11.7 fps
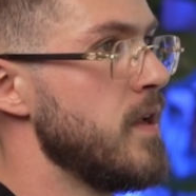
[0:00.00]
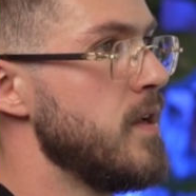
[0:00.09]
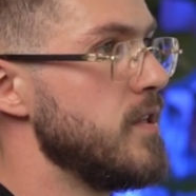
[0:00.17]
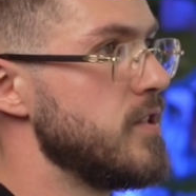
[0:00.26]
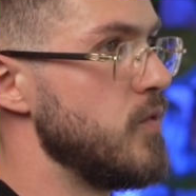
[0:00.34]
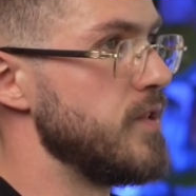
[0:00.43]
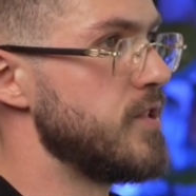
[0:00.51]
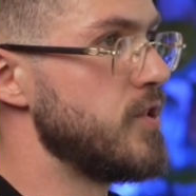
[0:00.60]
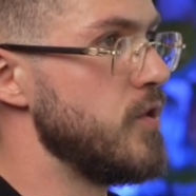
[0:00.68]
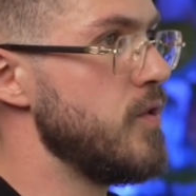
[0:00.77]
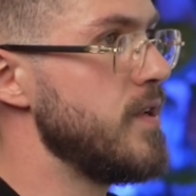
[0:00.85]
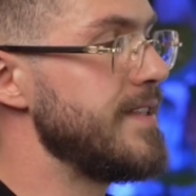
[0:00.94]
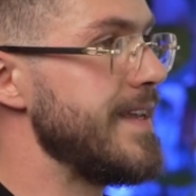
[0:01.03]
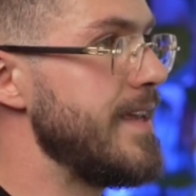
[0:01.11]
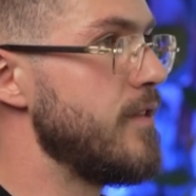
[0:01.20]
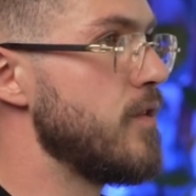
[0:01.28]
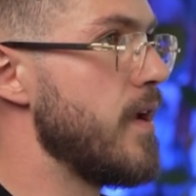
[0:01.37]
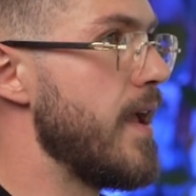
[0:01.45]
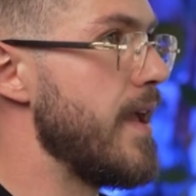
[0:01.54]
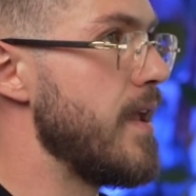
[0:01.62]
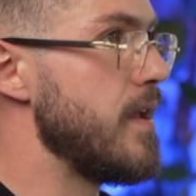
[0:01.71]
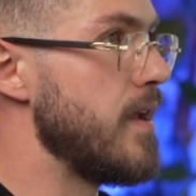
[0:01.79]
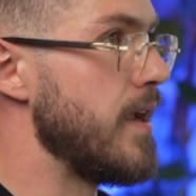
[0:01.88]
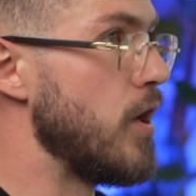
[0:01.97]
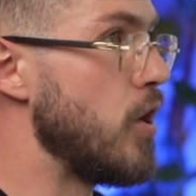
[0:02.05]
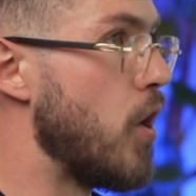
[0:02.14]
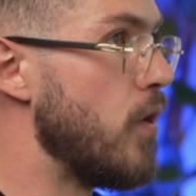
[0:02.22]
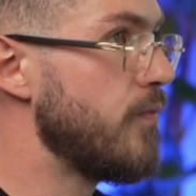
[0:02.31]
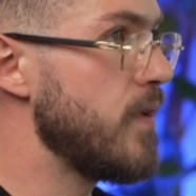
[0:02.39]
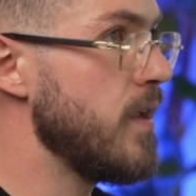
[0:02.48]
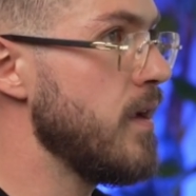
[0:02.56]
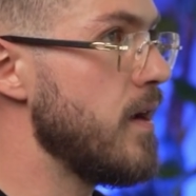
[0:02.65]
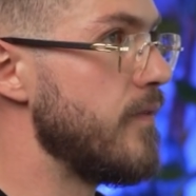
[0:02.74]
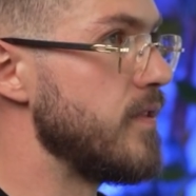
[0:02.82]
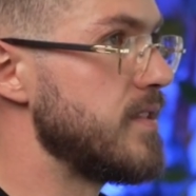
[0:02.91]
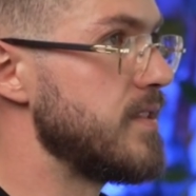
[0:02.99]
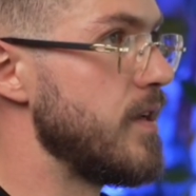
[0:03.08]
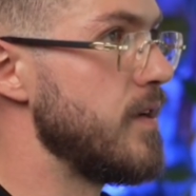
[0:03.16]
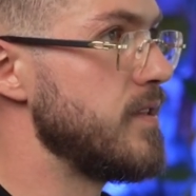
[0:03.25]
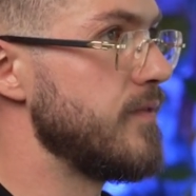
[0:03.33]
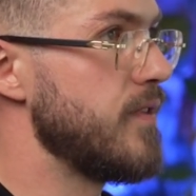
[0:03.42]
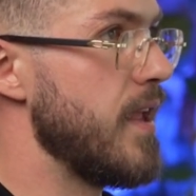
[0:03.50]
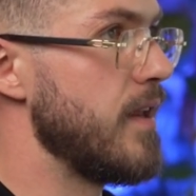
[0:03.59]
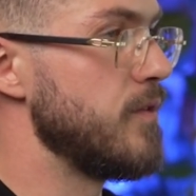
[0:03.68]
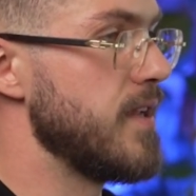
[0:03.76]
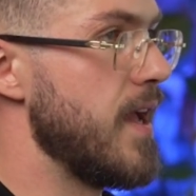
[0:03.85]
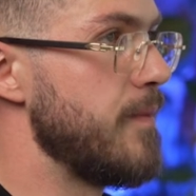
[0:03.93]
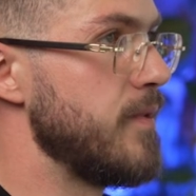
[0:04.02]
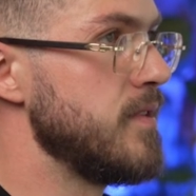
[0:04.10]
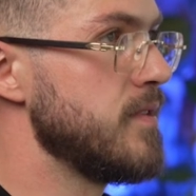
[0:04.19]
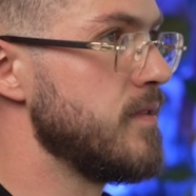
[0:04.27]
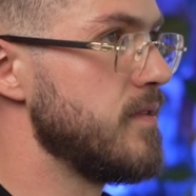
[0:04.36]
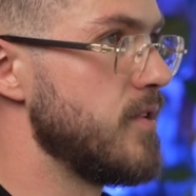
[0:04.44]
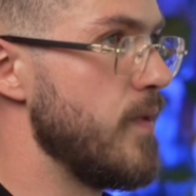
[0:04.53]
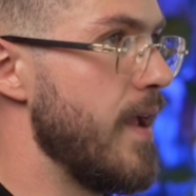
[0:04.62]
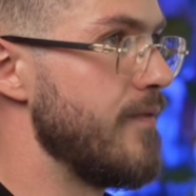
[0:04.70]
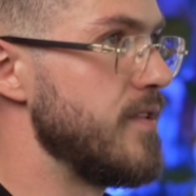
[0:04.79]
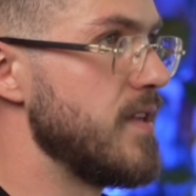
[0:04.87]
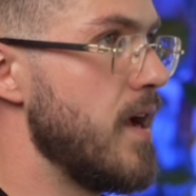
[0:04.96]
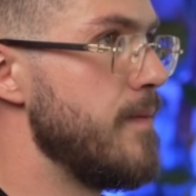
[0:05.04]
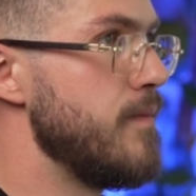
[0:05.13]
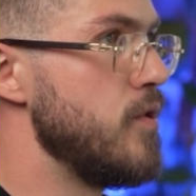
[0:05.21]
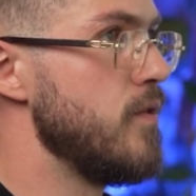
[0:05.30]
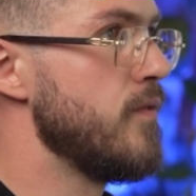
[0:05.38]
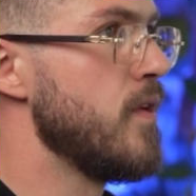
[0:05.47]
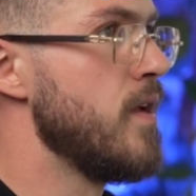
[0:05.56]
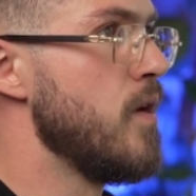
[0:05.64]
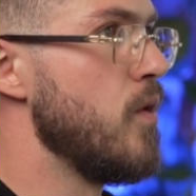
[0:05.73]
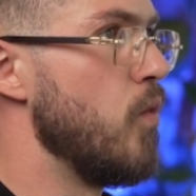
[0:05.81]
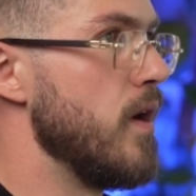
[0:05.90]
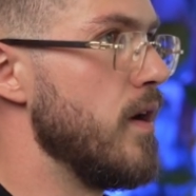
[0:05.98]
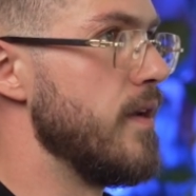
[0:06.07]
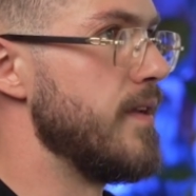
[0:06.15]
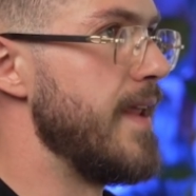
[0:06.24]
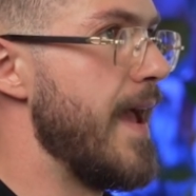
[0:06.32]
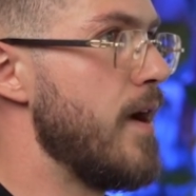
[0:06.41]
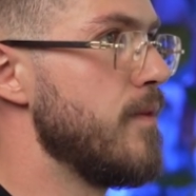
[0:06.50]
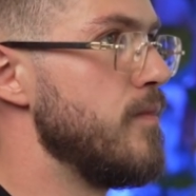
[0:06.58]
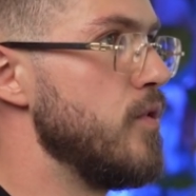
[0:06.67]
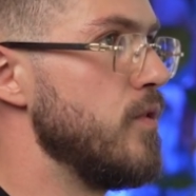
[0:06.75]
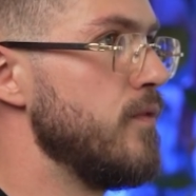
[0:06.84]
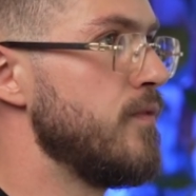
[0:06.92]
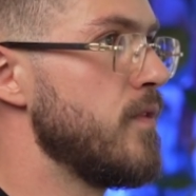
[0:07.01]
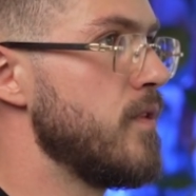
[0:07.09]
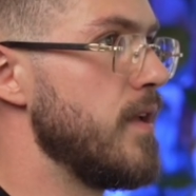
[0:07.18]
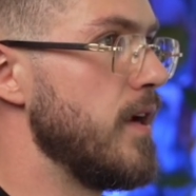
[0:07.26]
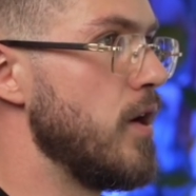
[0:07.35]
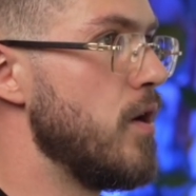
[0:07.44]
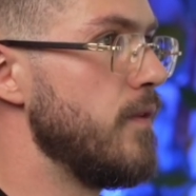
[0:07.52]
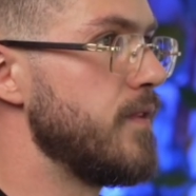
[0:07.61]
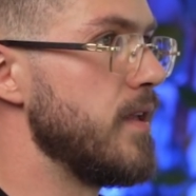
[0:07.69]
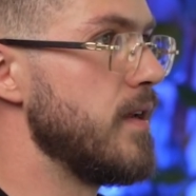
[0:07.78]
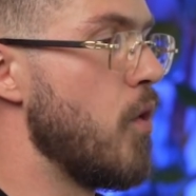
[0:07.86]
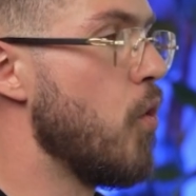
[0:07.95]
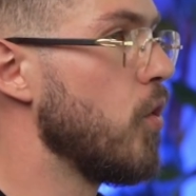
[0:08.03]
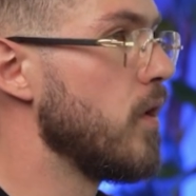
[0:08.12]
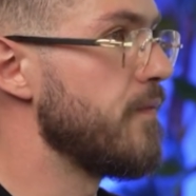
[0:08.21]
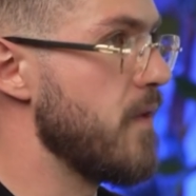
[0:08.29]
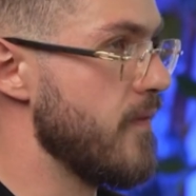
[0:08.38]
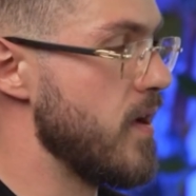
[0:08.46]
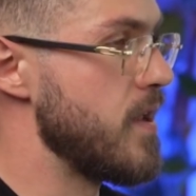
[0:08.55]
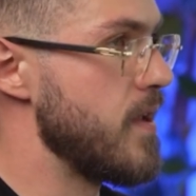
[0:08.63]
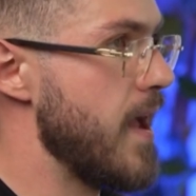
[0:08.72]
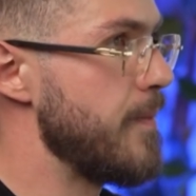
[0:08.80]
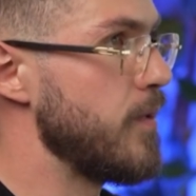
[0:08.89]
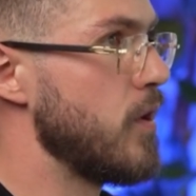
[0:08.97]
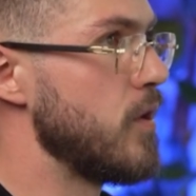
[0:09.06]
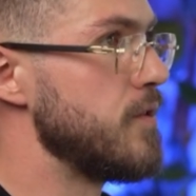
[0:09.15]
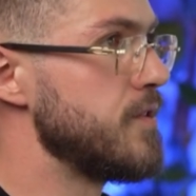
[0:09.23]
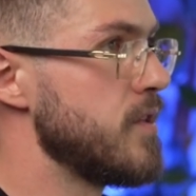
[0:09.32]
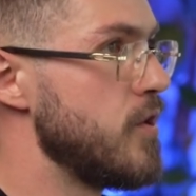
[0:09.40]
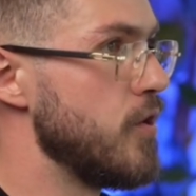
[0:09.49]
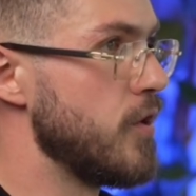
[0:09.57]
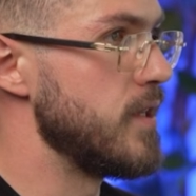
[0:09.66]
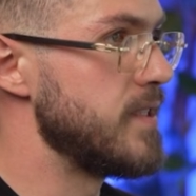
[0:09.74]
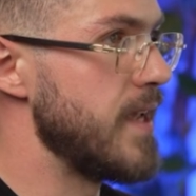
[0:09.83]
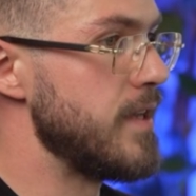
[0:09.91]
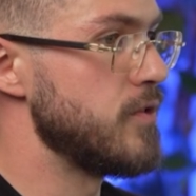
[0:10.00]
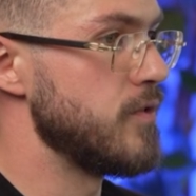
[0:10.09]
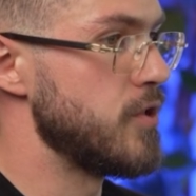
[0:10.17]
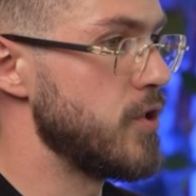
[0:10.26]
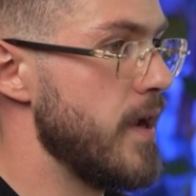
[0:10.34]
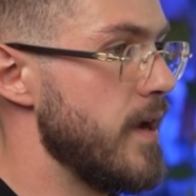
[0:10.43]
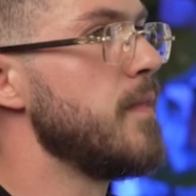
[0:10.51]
So as soon as either a engulfing of a series of candles happens, so we have this up move where down move engulfed it, or a fair value gap occurs, you're to enter the trade.